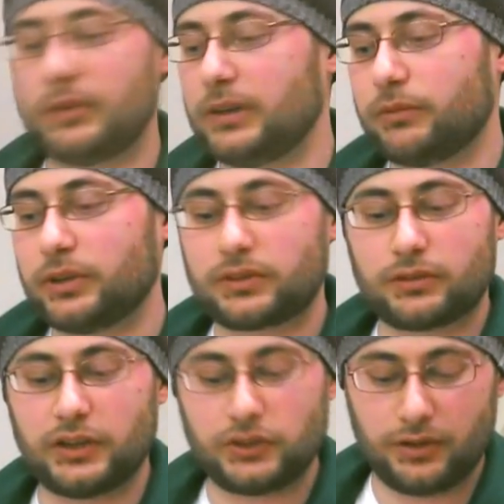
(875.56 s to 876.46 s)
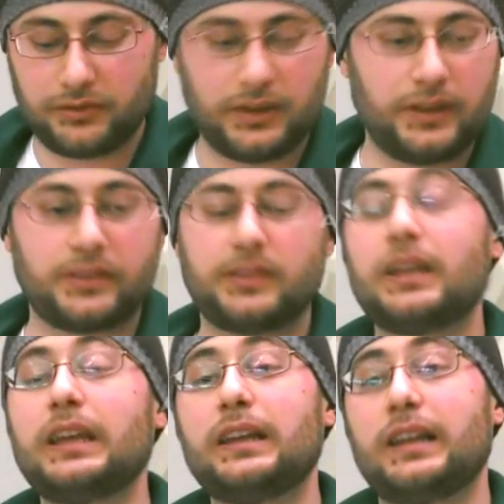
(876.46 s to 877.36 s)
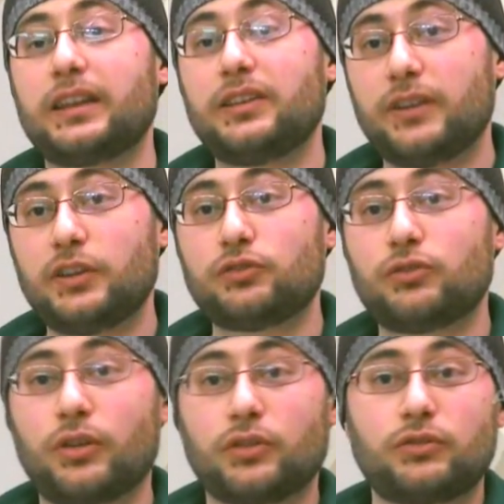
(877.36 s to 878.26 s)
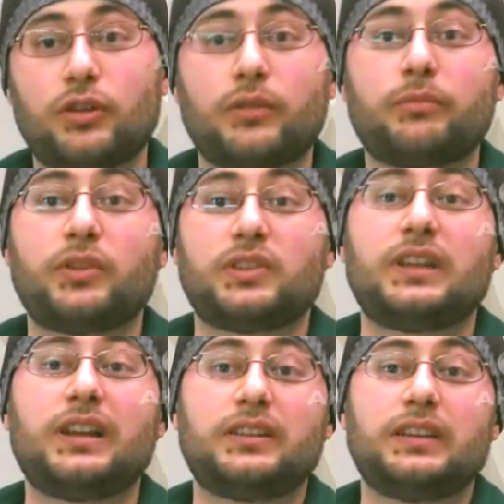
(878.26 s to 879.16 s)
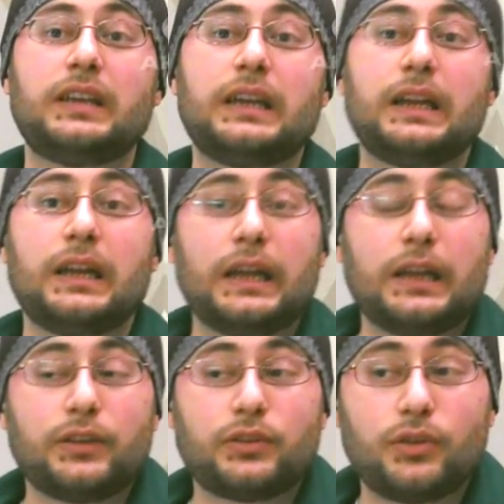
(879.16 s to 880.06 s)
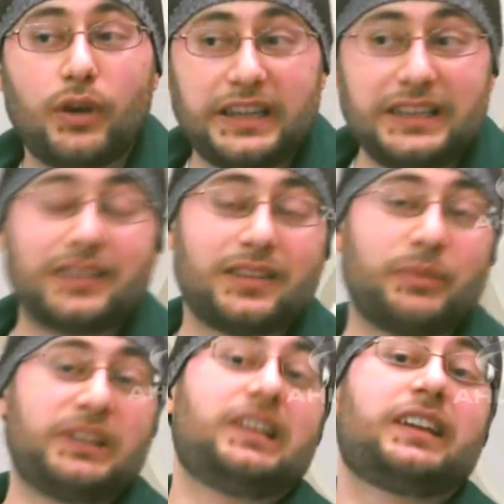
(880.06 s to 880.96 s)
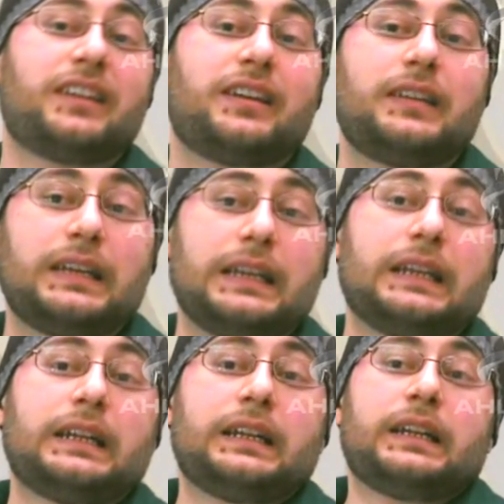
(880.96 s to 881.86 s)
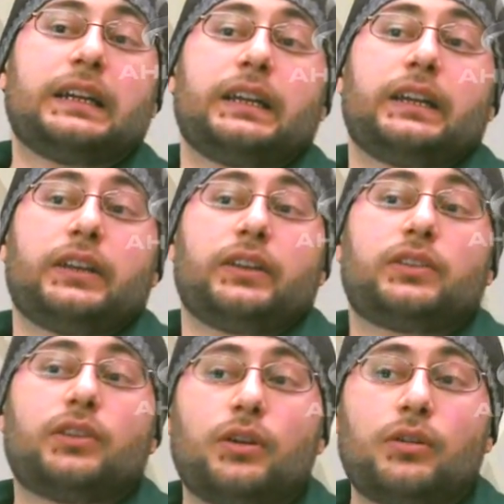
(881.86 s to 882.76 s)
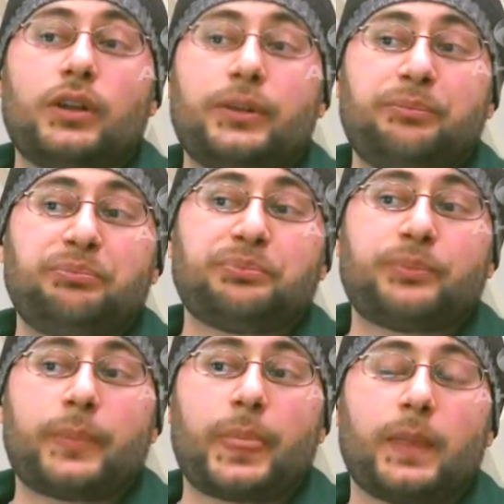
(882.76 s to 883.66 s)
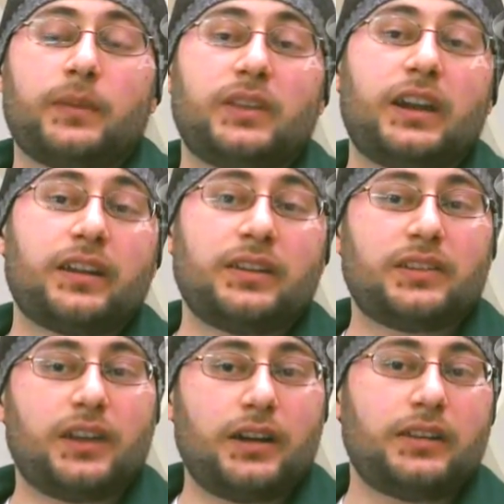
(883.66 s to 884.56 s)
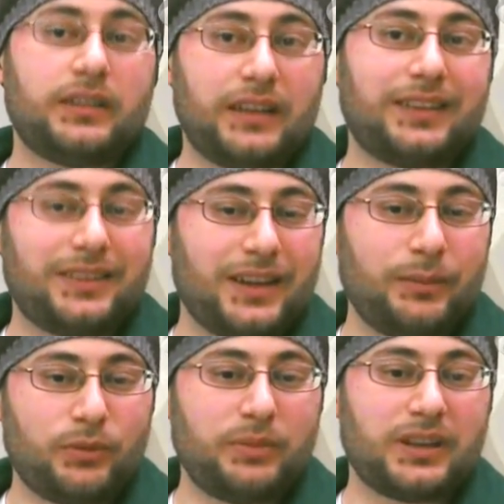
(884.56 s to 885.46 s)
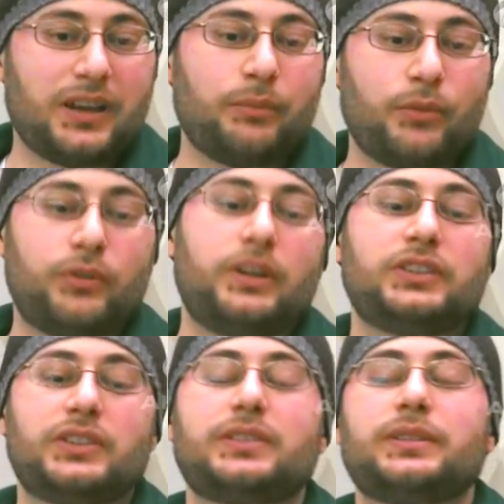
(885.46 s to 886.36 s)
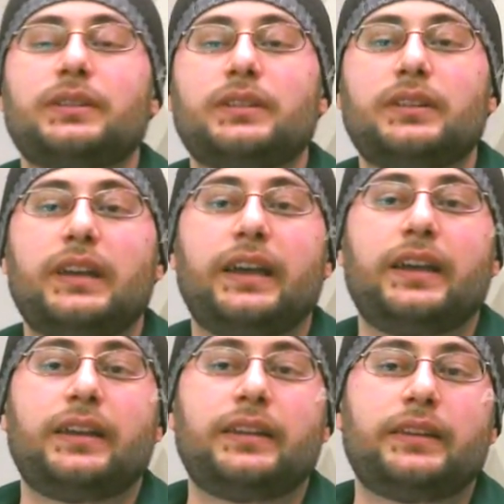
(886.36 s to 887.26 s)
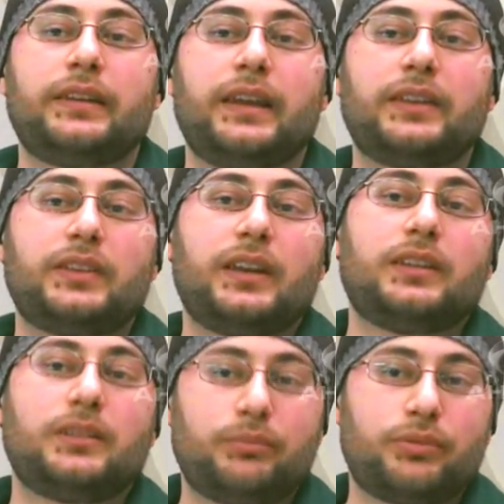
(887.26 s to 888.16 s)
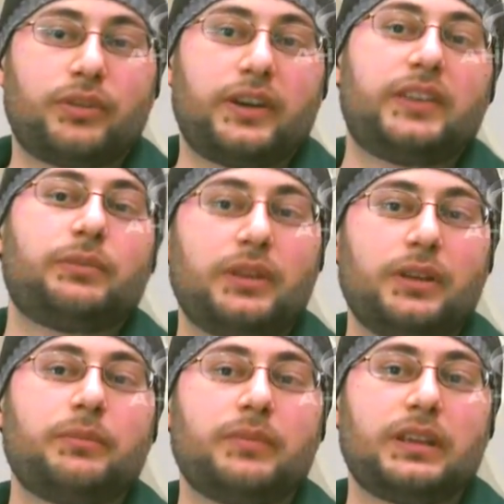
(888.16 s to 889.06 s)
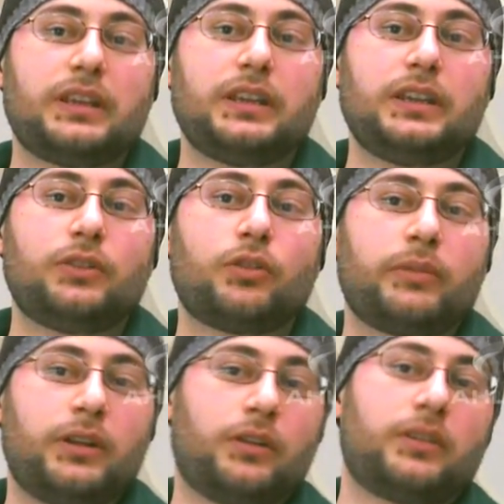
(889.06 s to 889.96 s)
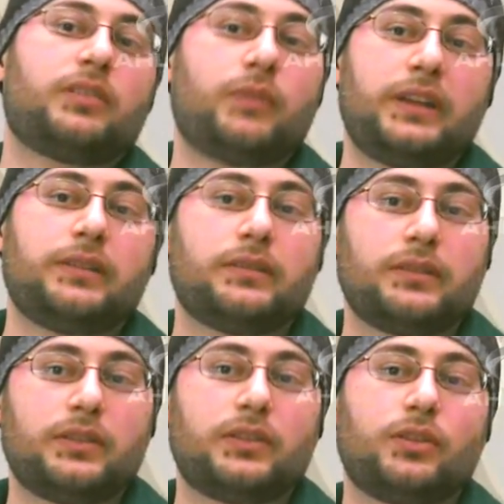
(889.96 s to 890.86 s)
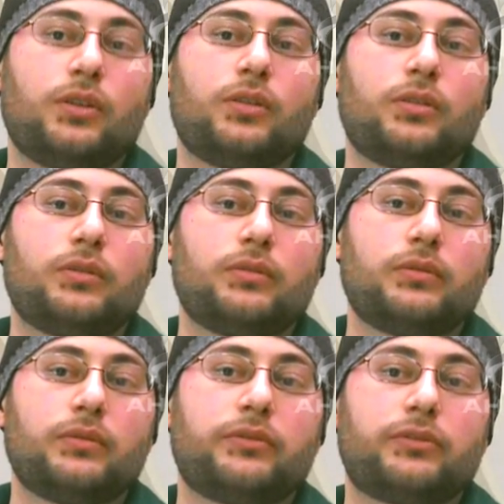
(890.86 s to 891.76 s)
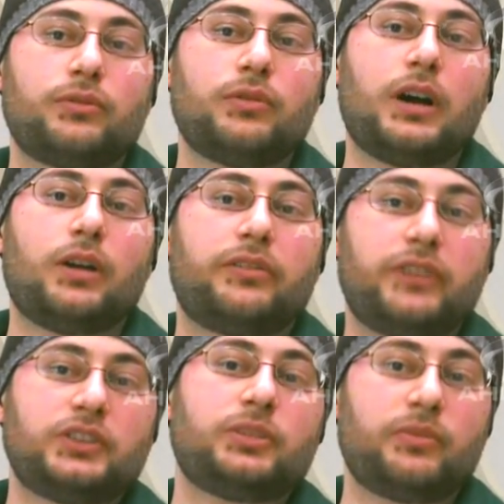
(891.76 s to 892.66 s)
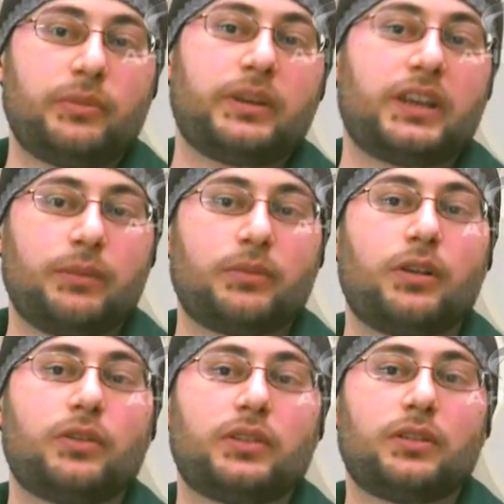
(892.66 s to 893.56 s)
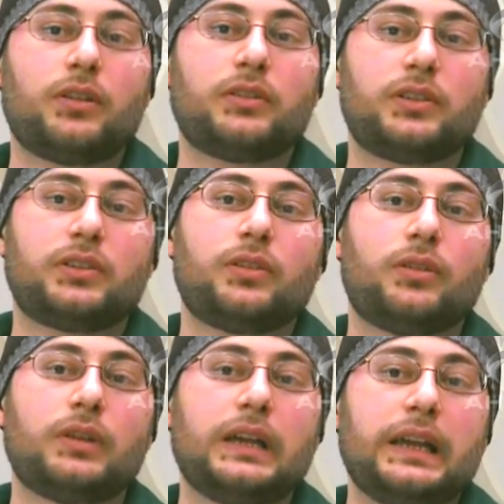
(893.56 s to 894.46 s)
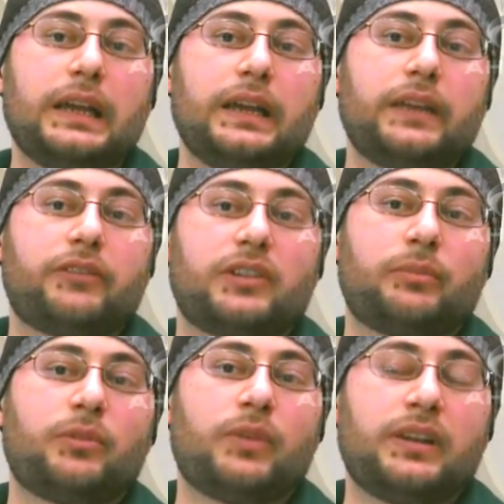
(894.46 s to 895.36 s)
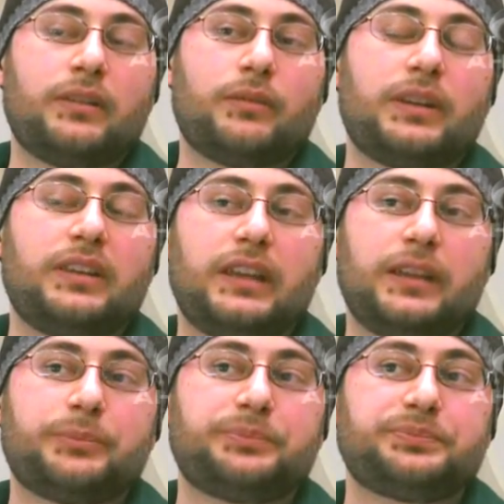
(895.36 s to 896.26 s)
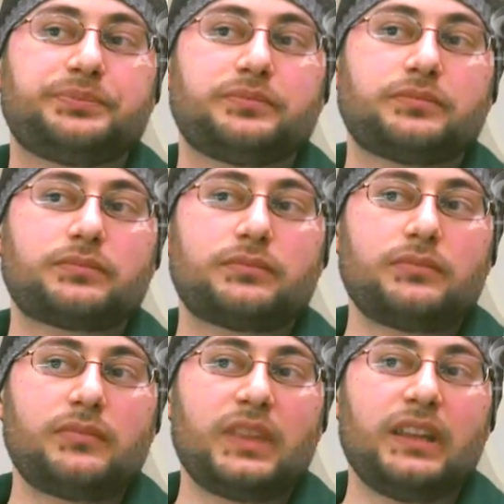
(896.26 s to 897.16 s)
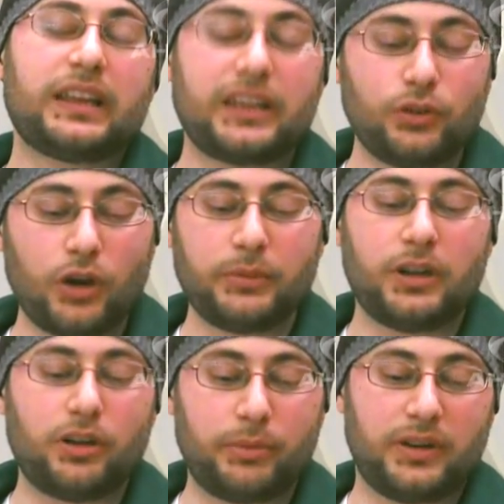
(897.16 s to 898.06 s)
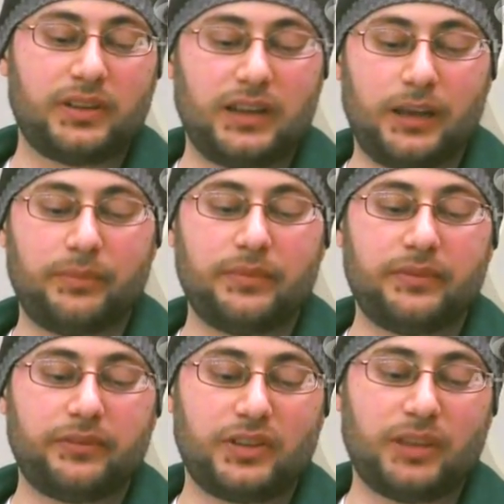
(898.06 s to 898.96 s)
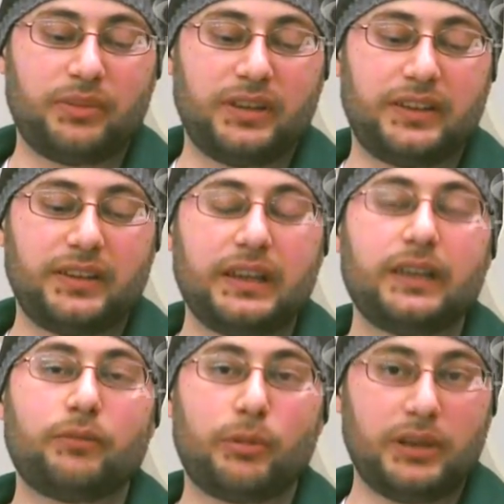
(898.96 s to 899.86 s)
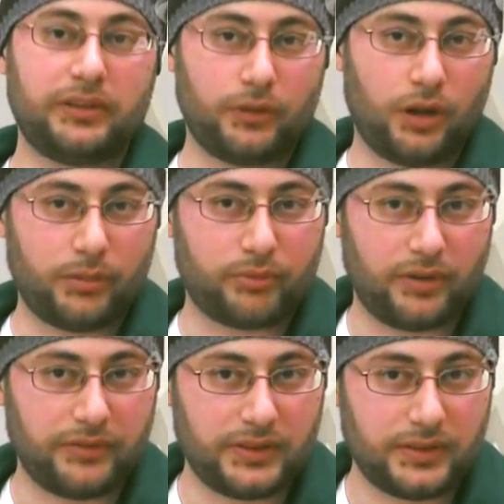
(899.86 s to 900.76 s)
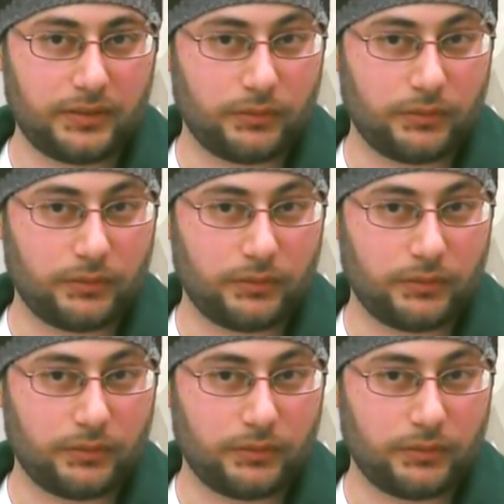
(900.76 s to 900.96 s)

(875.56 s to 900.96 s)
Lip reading: We scratch it off the list. Like he's very strong personality. So I needed somebody like that. So Serkan started in that time to become more religious. And as that progressed with him, he took me along this way. So through our friendship, we became closer and closer. So, for example, one day, like he taught me a lot about Islam. For example, that we believe in all the prophets,